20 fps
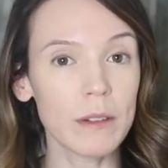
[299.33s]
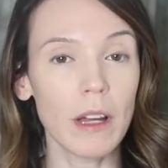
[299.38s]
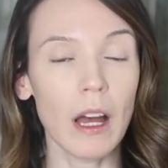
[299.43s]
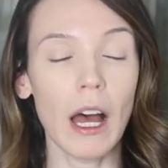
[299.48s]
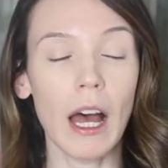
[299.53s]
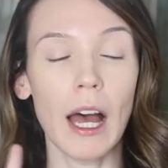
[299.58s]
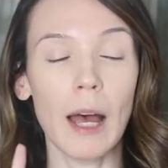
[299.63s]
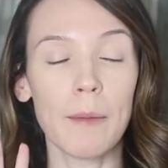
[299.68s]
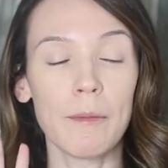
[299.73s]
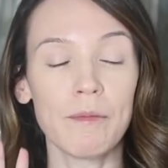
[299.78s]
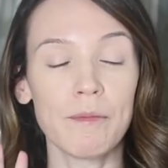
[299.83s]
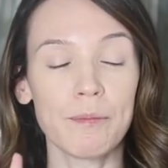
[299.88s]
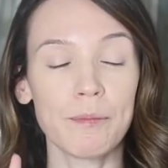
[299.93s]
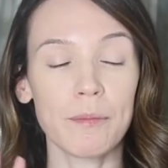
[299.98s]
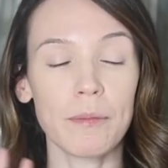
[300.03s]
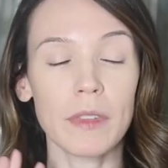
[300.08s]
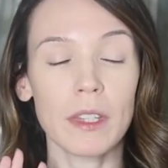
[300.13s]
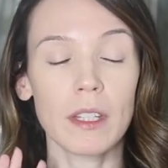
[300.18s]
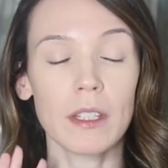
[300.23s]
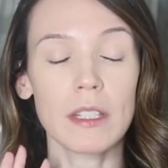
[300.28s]
um,
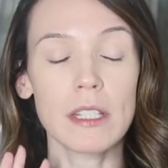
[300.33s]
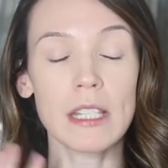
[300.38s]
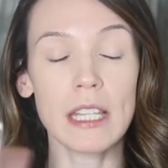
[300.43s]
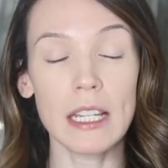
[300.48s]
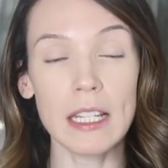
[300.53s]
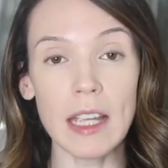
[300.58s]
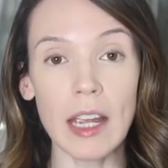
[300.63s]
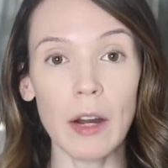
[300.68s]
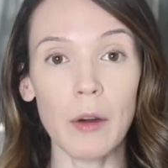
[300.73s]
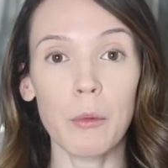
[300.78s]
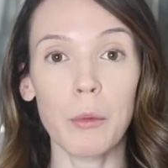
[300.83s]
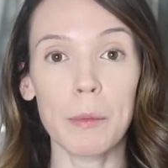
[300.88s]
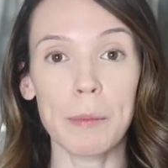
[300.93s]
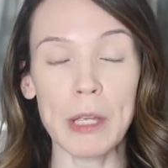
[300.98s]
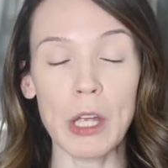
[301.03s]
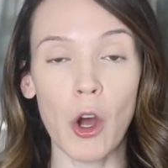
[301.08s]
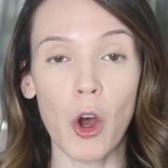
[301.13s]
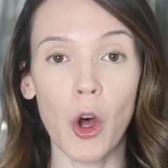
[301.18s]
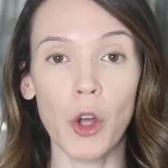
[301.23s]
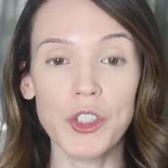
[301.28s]
skincare would
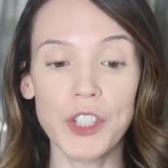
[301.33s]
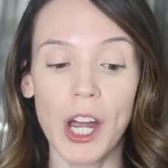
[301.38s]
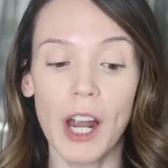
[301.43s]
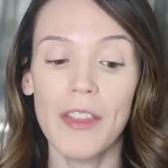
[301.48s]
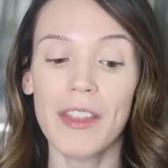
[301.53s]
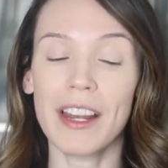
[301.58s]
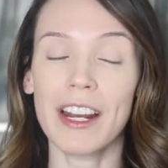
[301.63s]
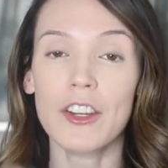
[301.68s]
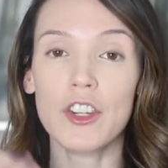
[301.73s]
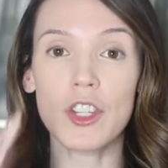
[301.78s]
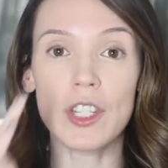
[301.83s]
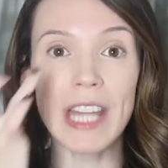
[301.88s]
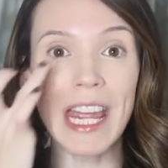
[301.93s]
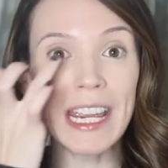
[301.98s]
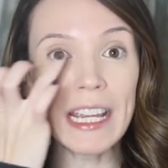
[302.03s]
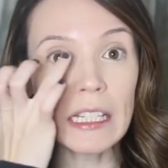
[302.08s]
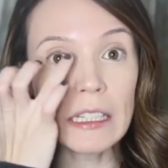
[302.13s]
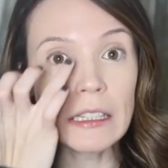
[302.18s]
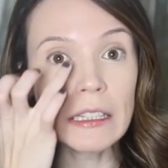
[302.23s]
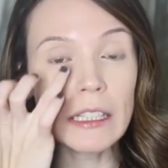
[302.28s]
be all done, then I just
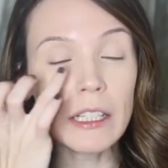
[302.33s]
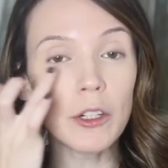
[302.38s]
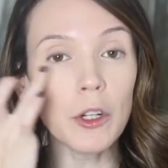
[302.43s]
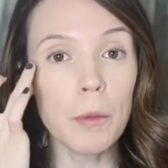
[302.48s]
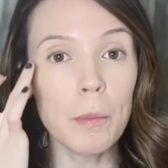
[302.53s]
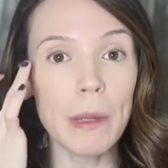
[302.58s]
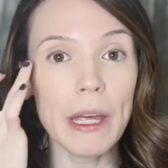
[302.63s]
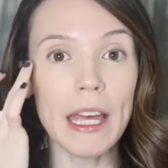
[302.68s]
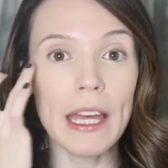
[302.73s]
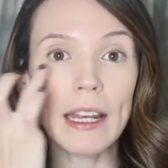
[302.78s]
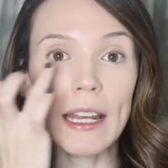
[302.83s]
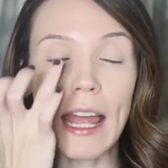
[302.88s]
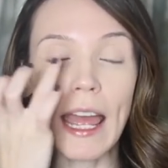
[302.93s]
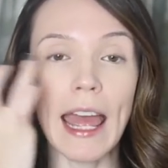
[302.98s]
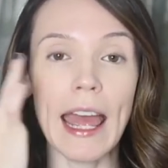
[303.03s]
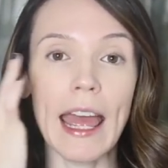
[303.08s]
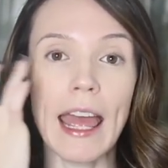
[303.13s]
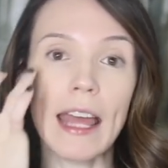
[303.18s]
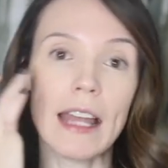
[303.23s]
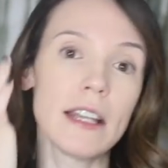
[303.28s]
take a little bit
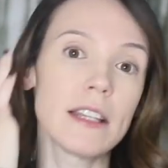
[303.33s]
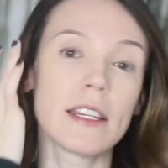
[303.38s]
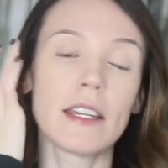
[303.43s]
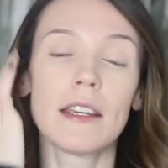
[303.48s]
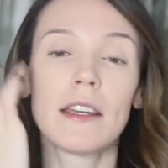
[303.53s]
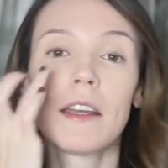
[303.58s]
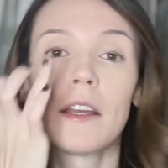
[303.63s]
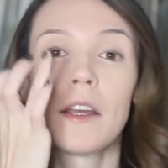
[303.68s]
and